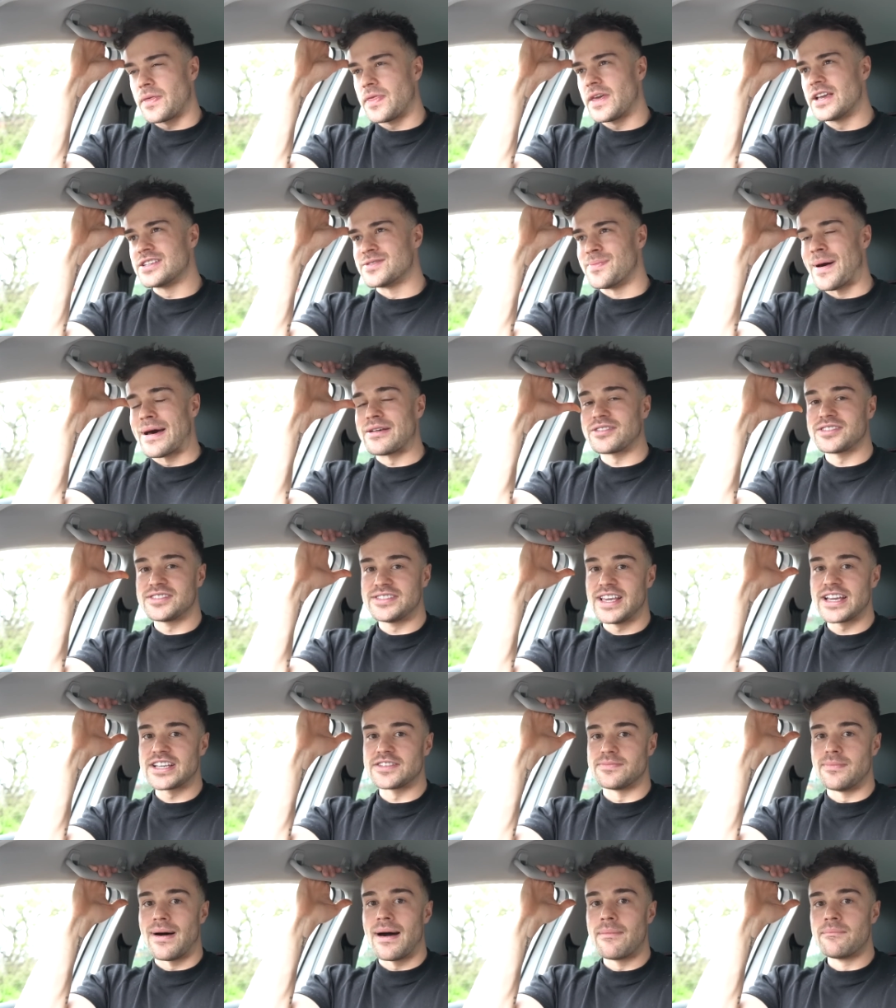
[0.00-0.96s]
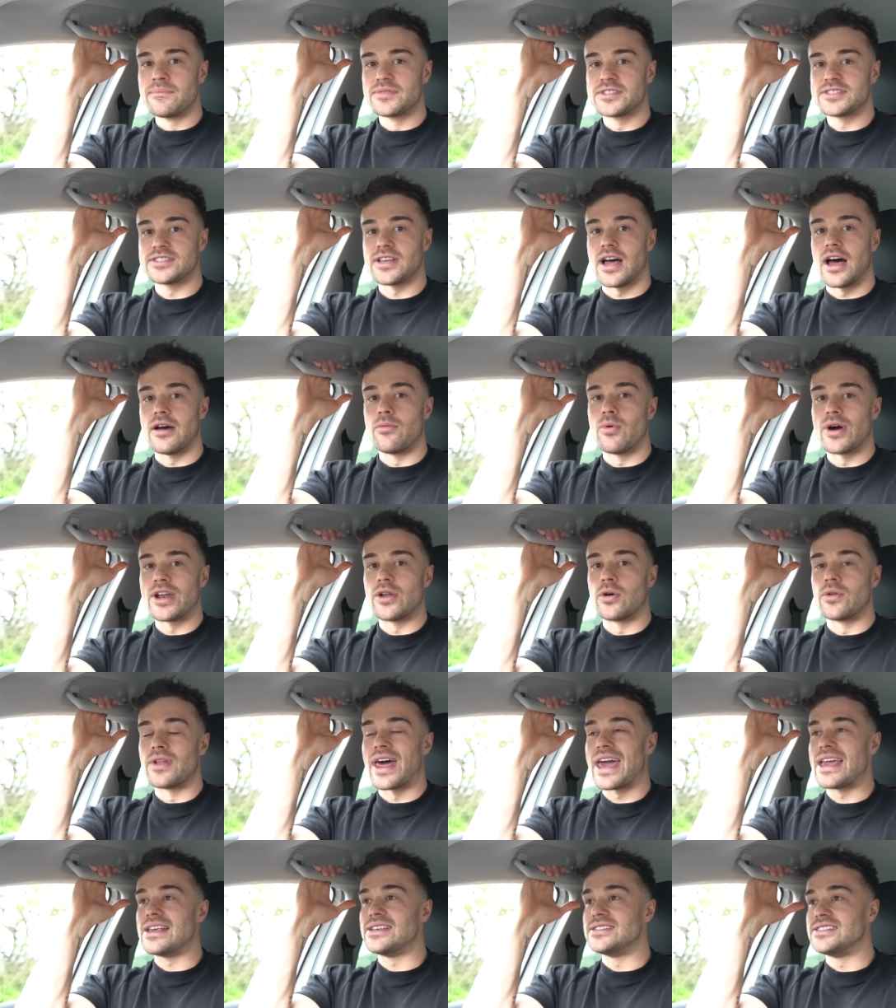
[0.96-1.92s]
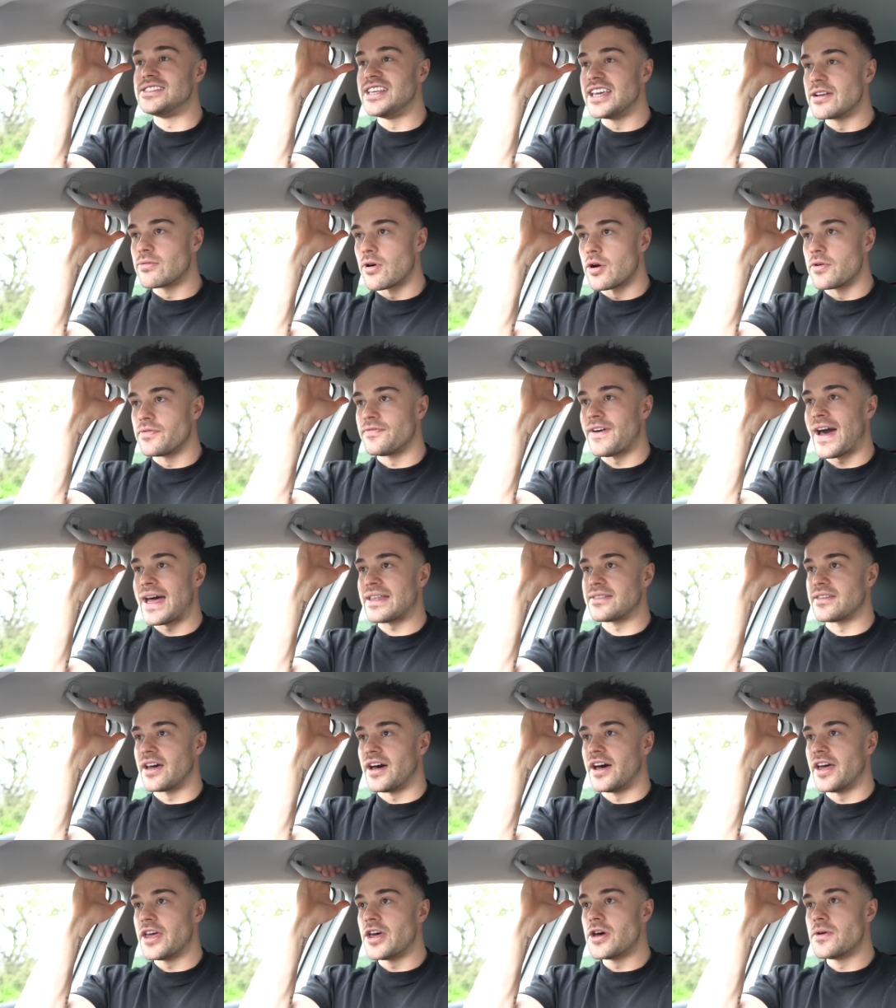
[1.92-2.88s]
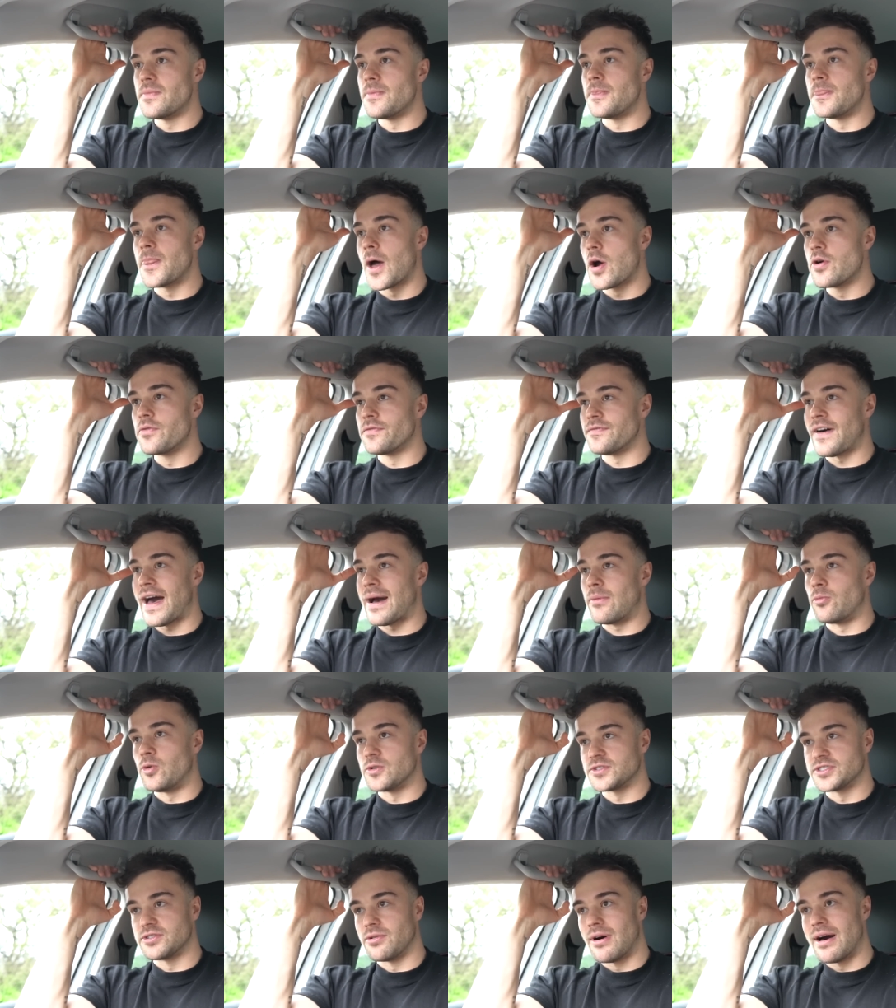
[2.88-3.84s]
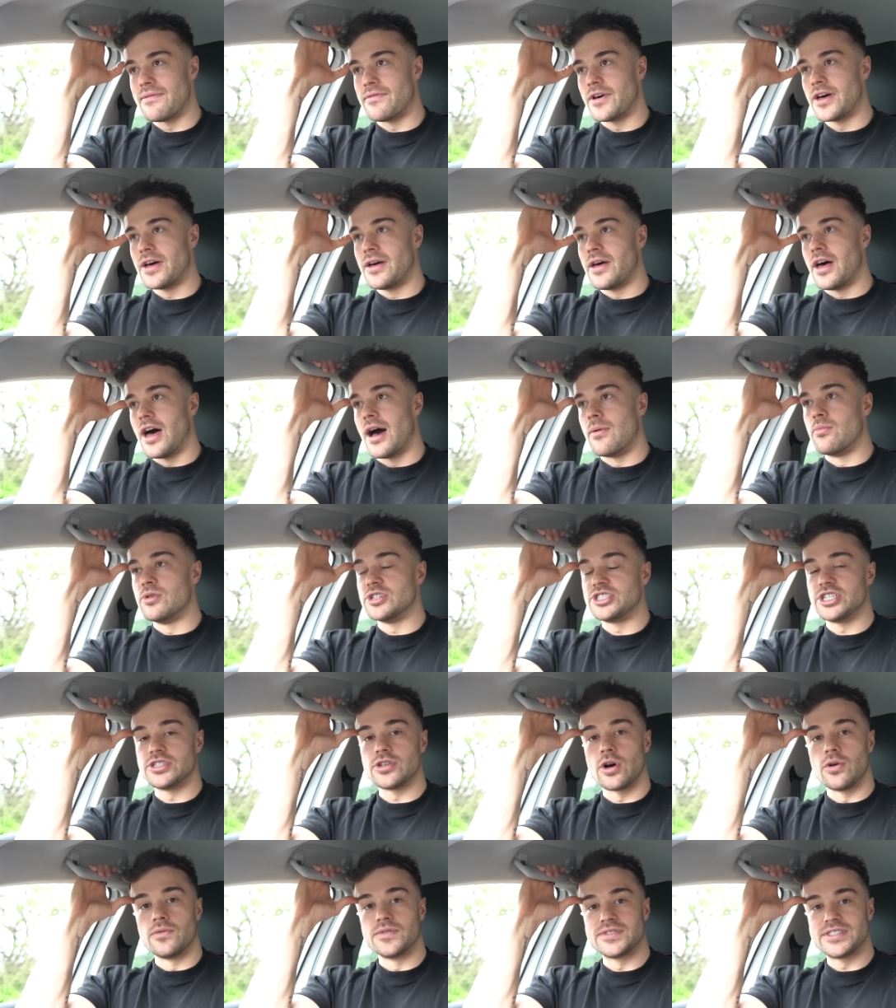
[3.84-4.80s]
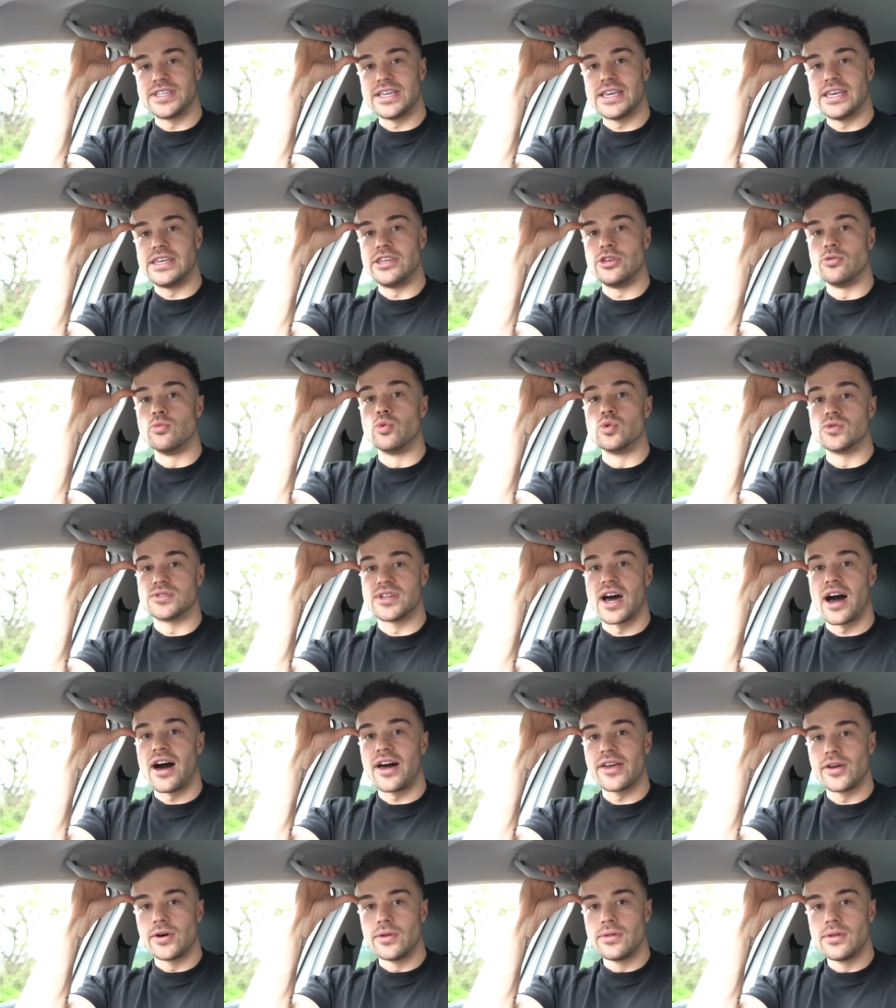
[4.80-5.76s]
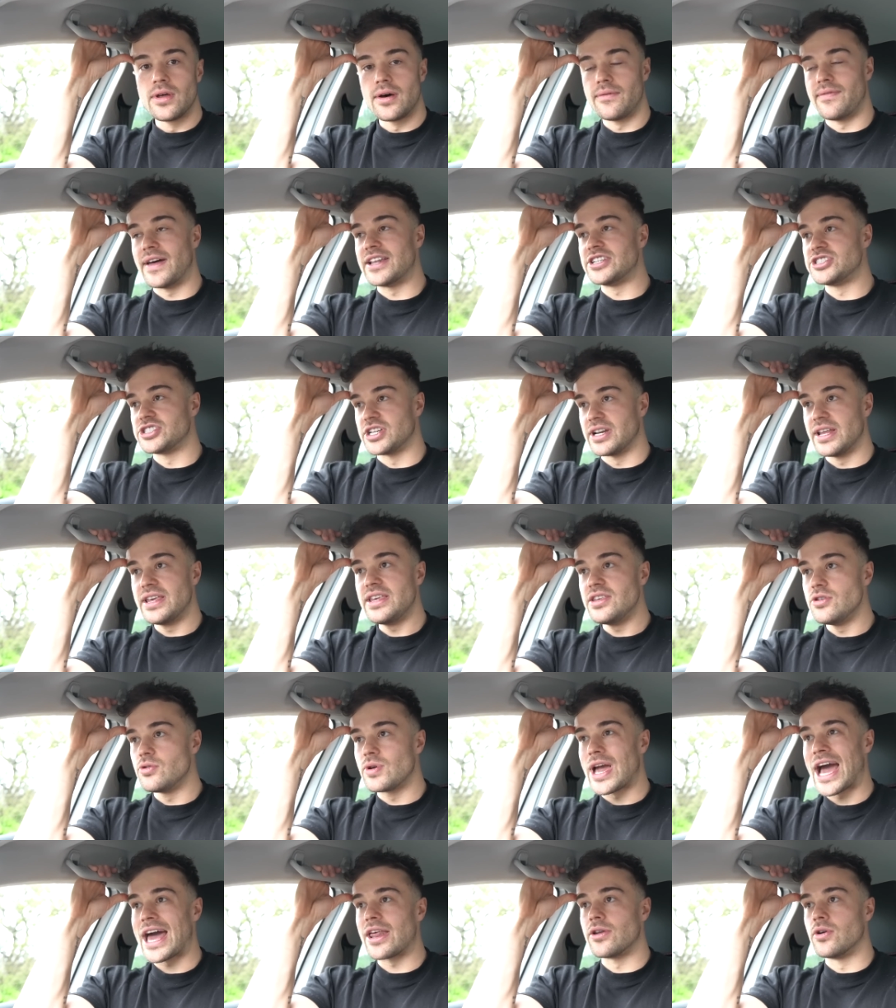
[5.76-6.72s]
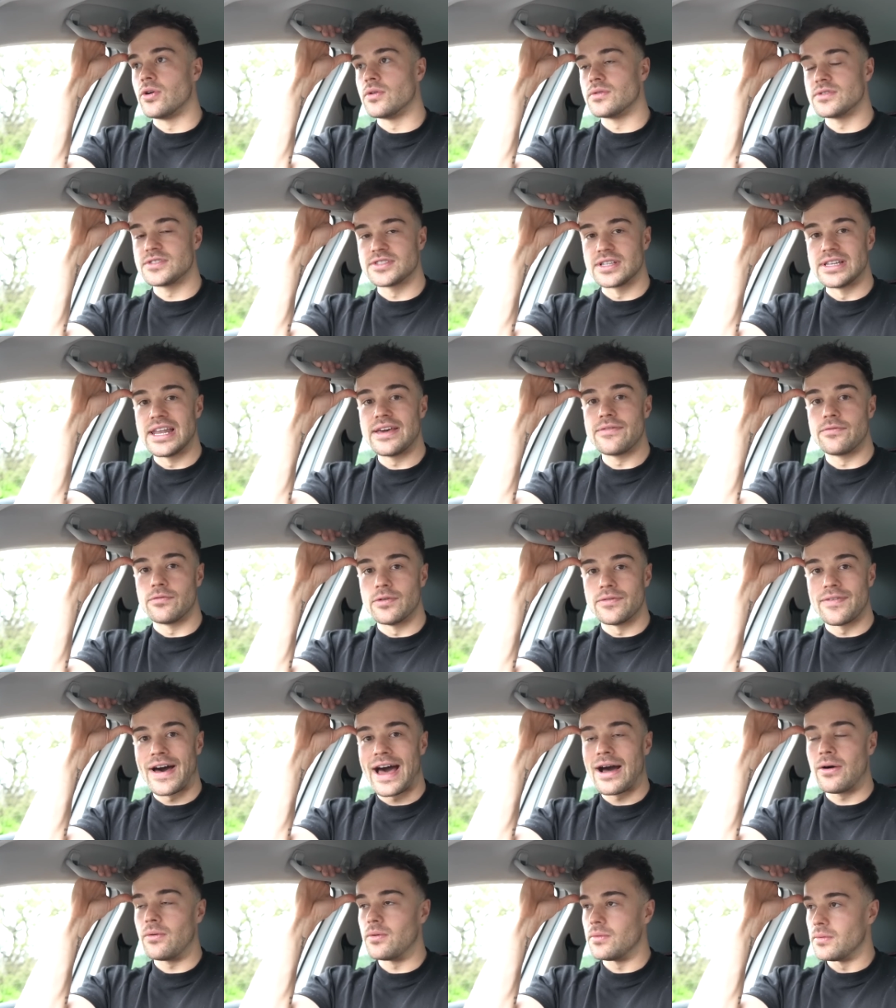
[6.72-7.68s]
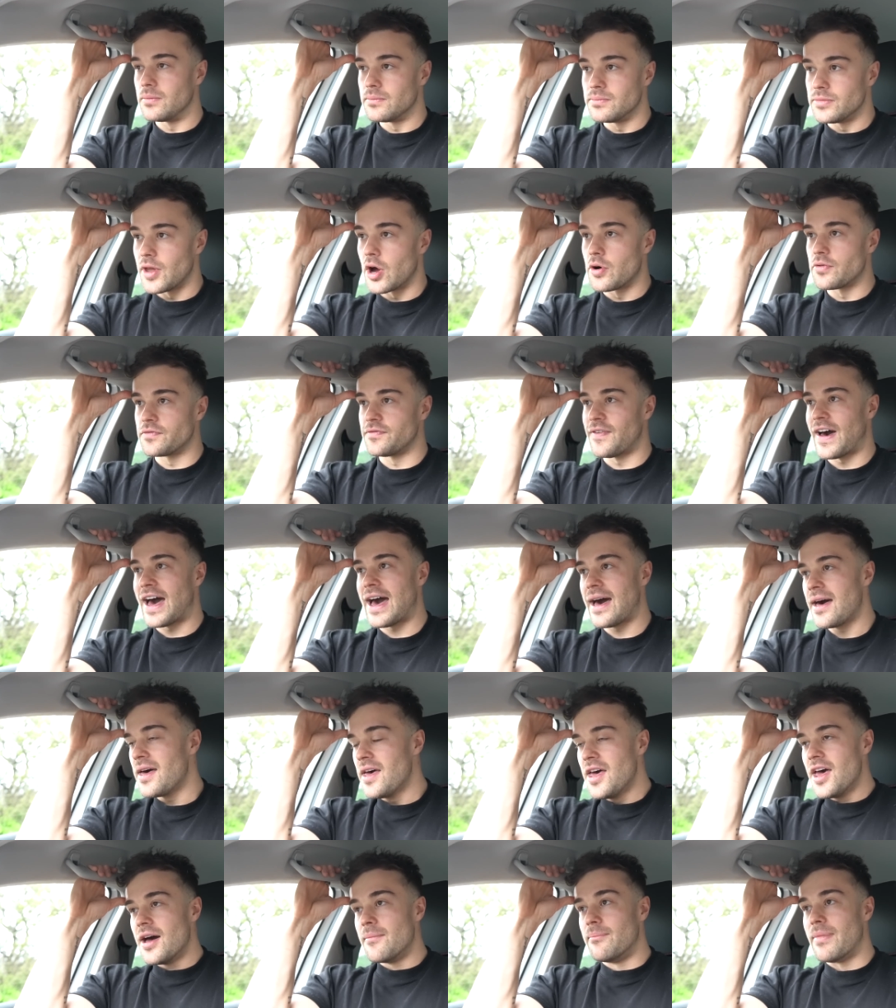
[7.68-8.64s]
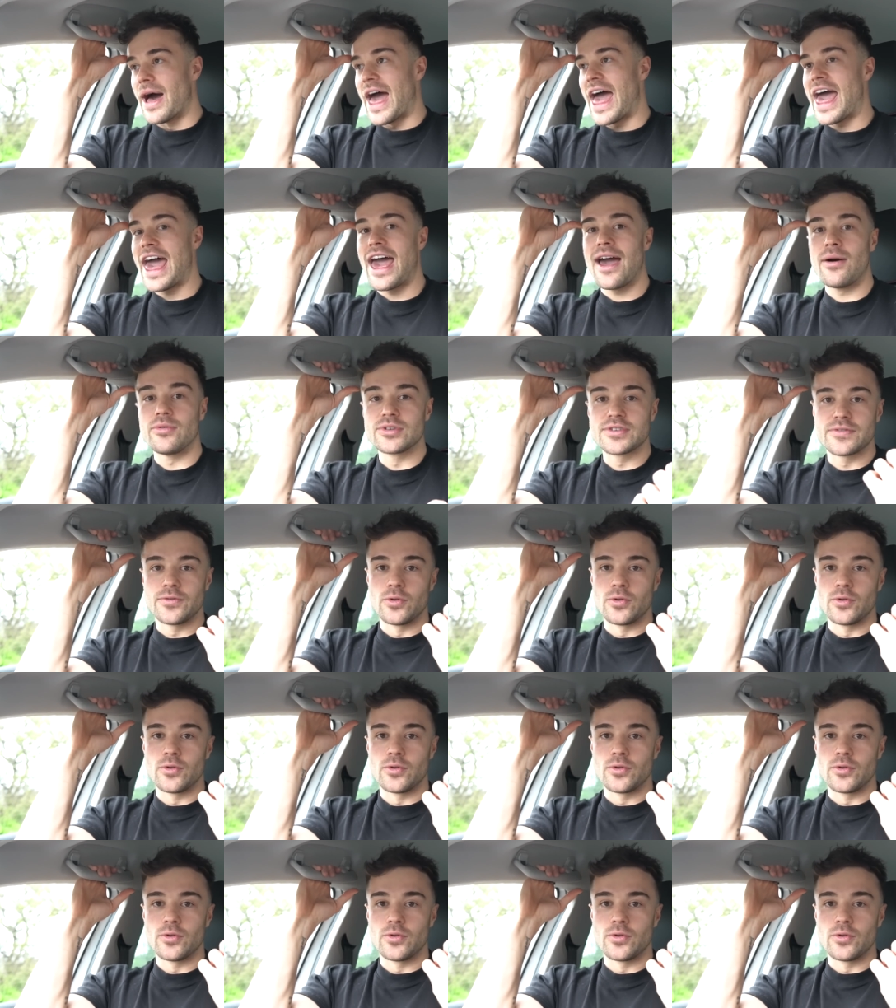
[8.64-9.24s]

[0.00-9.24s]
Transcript: I think it's about six months. I went on a zero fat diet, no fat whatsoever, um, which is obviously you will die on eventually. You cannot live without no fat. My hair was